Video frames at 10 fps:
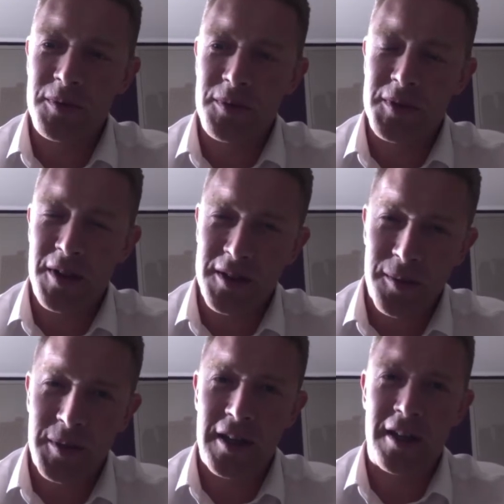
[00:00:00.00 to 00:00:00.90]
start
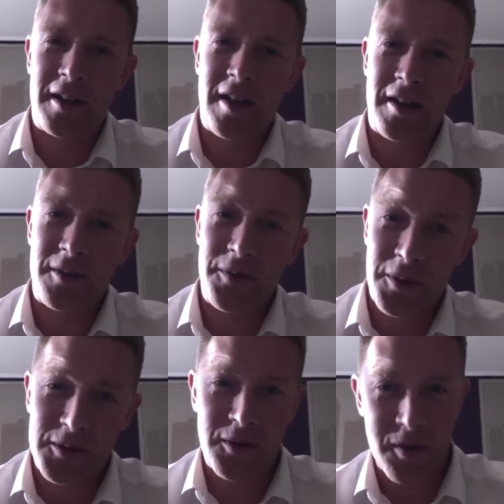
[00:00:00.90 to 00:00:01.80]
up again and
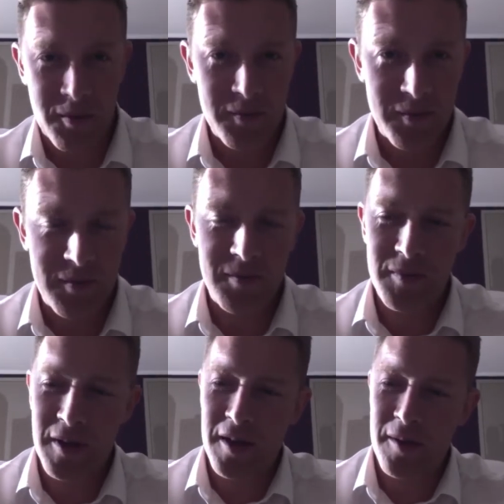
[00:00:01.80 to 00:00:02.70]
focus on
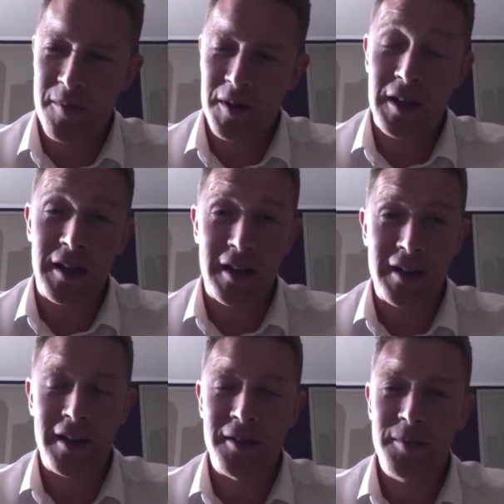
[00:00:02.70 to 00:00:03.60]
the learning
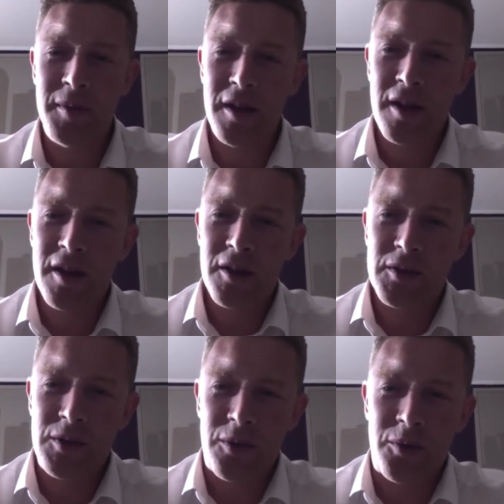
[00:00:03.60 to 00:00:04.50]
again.
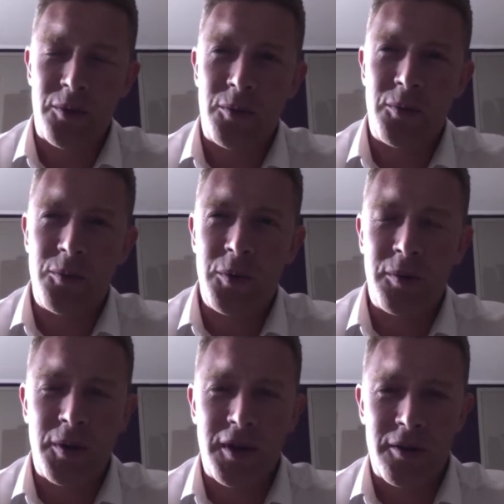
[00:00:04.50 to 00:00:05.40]
So we
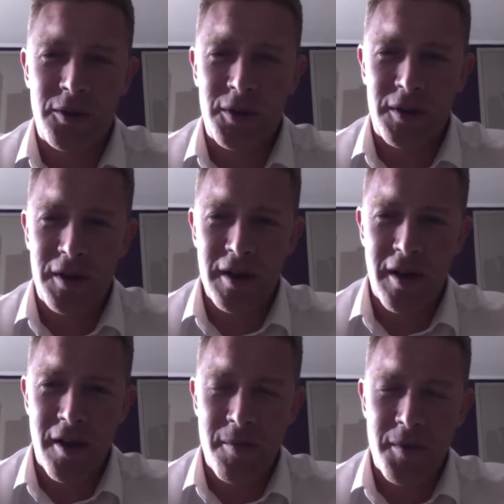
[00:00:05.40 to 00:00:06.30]
were
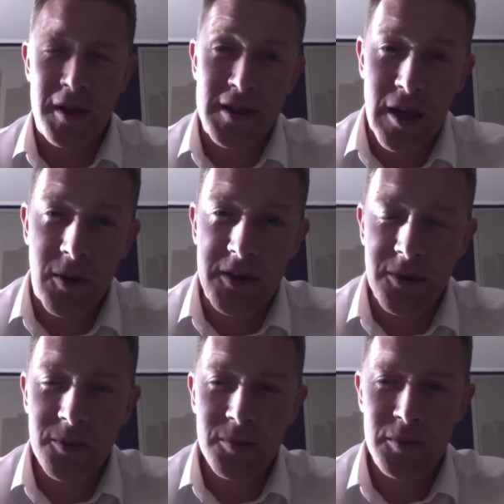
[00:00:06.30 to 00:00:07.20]
in
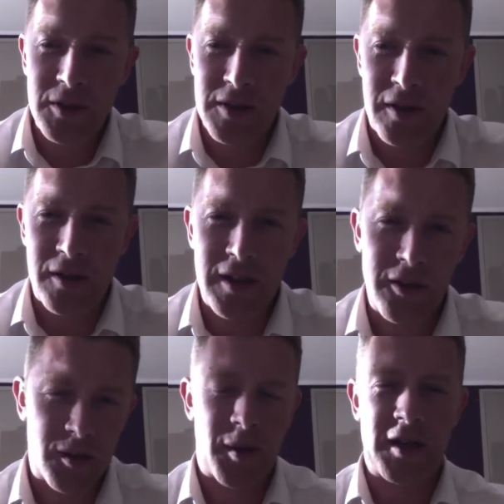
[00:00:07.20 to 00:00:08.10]
Soweto just the other day
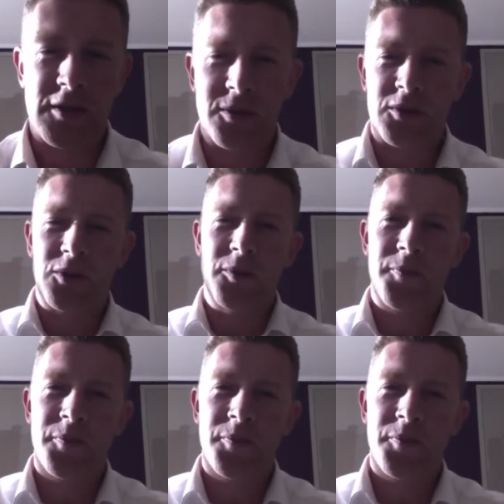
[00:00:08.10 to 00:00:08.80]
on a bicycle tour,